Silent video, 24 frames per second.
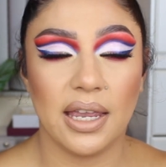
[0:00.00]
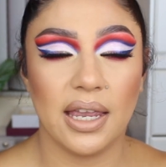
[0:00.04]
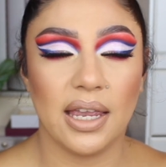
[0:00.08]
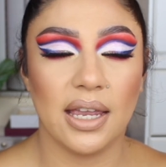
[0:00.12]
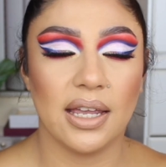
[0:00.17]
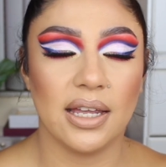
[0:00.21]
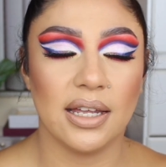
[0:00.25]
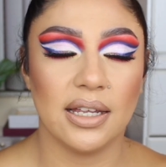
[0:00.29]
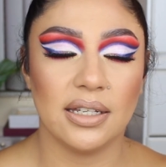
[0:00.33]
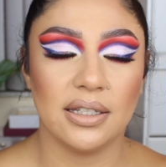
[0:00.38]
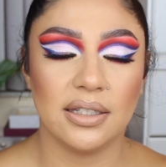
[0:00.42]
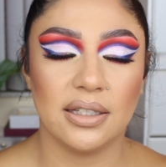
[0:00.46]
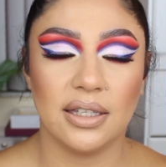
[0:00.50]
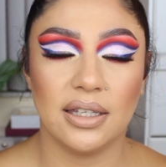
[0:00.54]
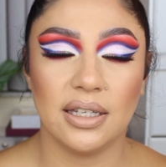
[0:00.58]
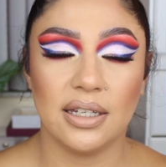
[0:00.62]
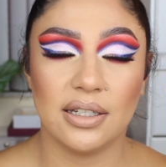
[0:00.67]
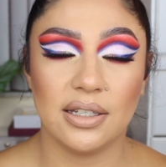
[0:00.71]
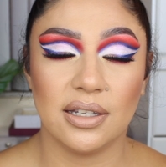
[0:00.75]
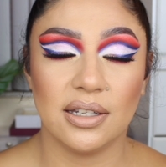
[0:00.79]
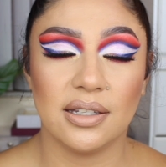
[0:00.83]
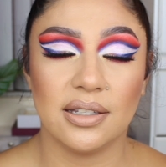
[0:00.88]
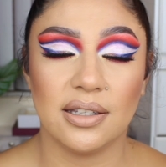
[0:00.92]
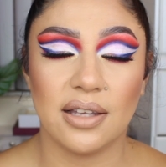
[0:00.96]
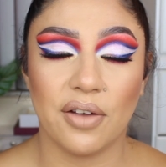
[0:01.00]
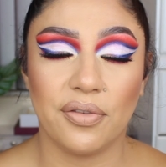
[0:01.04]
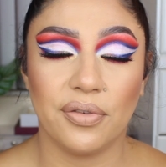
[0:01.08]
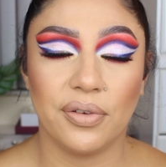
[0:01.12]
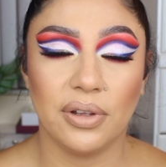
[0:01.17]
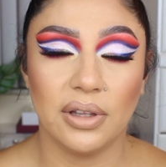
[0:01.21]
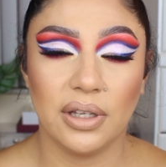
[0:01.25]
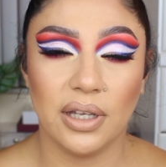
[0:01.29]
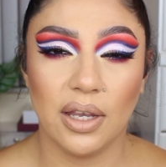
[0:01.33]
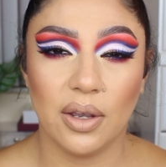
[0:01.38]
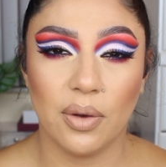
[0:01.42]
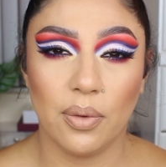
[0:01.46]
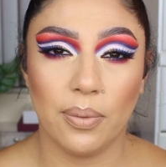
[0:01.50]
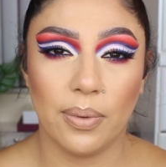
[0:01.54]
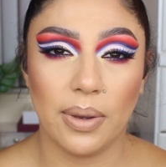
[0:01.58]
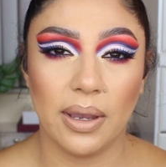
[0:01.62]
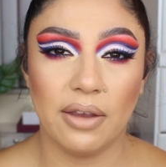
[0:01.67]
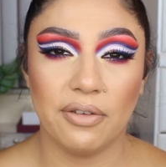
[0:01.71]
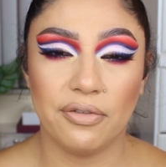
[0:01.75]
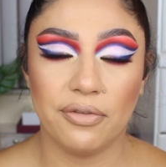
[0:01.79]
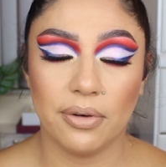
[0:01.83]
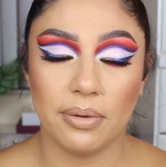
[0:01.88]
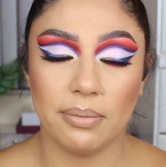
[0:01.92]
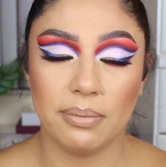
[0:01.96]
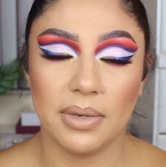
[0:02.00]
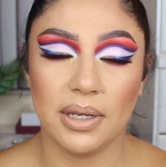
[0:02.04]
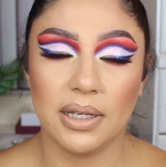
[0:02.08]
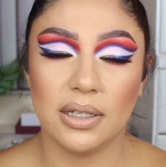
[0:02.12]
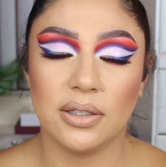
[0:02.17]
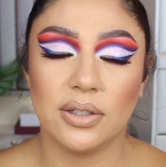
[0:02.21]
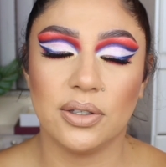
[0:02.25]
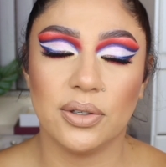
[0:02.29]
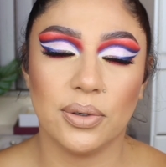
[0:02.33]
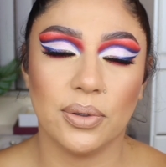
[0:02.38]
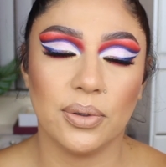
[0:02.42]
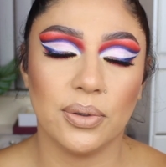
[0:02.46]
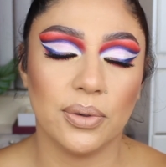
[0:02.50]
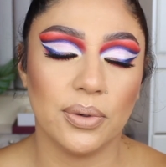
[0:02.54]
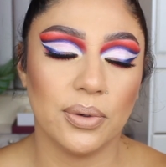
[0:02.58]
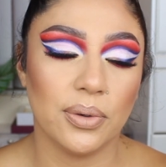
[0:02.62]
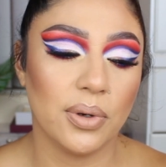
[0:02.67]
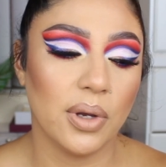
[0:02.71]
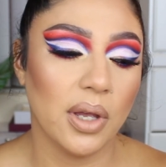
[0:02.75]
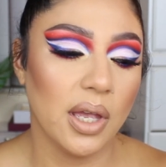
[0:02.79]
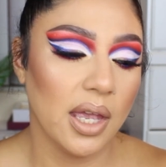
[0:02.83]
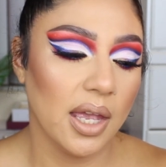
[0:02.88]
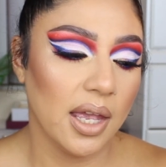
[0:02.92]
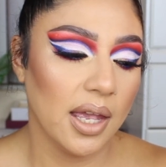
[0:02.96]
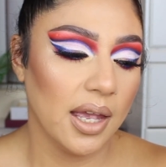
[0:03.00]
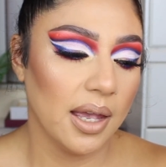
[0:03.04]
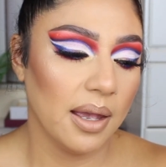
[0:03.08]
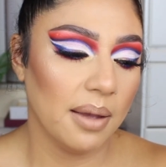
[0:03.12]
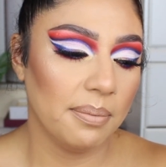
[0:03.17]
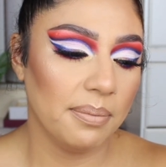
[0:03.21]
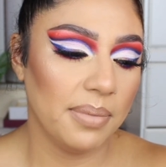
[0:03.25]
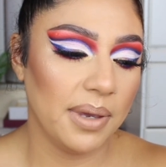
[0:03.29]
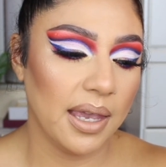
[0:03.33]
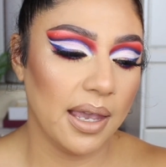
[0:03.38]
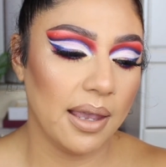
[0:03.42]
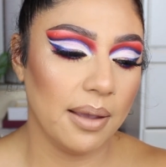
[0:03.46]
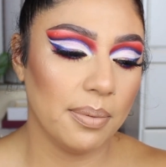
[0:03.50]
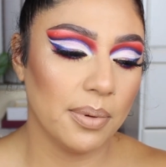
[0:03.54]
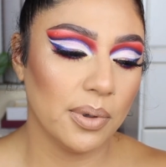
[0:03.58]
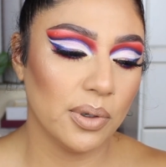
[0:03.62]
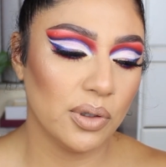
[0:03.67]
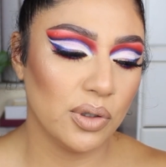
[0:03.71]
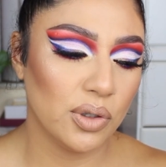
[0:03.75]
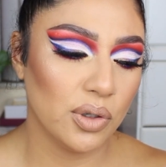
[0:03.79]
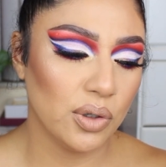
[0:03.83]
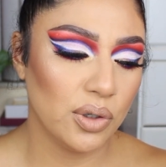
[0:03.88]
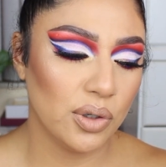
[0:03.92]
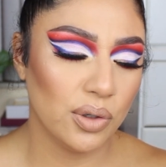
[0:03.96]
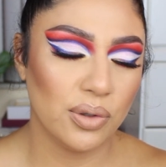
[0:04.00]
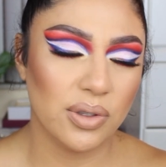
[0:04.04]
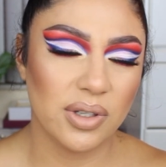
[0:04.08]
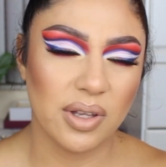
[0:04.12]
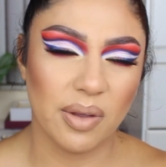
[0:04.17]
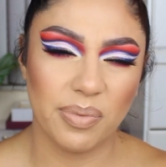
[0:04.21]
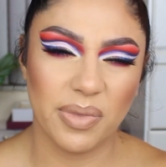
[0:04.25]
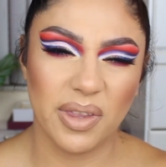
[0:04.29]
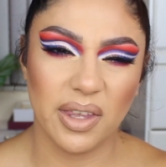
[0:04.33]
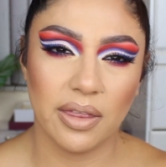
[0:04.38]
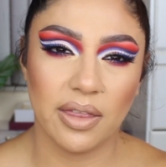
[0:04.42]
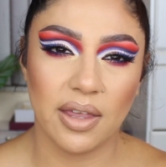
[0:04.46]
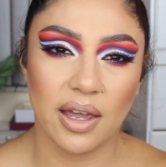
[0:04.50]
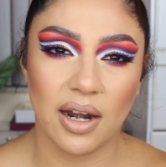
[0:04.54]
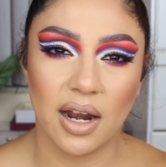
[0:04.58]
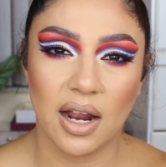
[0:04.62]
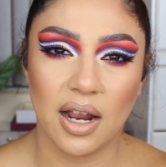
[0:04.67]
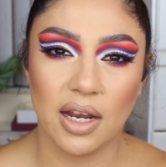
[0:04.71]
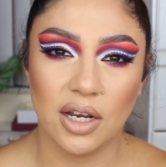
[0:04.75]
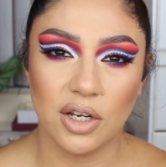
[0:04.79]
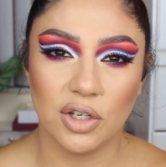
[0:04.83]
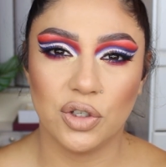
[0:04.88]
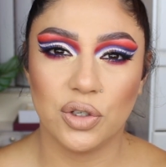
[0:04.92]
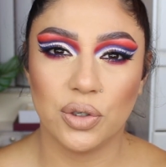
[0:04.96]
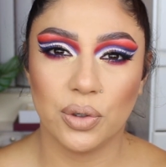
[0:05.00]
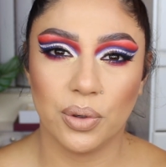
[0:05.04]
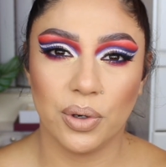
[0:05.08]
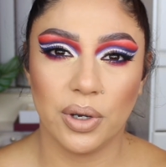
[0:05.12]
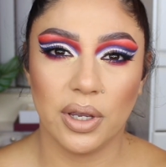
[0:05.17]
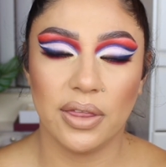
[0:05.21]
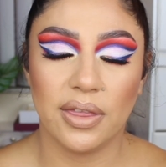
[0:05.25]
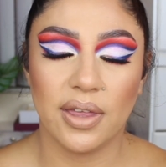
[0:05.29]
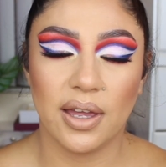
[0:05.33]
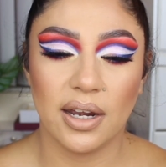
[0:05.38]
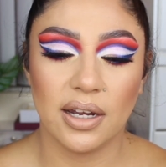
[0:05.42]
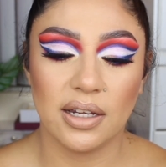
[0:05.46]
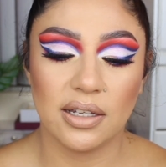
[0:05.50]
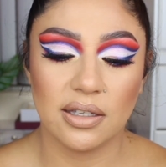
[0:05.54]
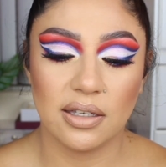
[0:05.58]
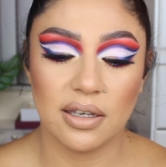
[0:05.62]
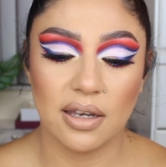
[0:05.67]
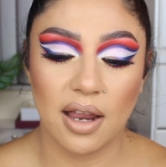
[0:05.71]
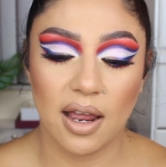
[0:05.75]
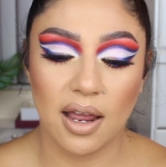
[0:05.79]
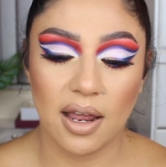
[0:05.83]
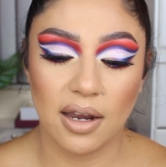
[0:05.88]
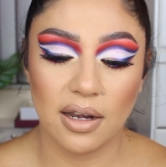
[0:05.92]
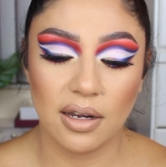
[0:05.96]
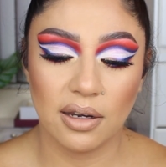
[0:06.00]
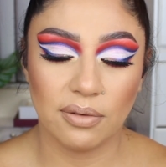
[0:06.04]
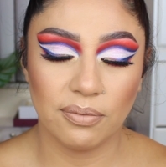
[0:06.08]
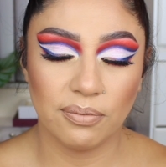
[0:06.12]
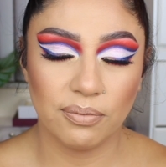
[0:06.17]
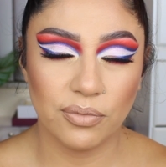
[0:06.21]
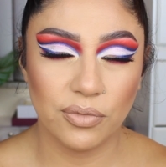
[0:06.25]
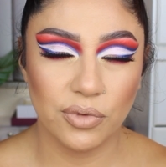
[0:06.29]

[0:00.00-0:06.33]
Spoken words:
and this is definitely a way for me to be able to do something that I enjoy that is not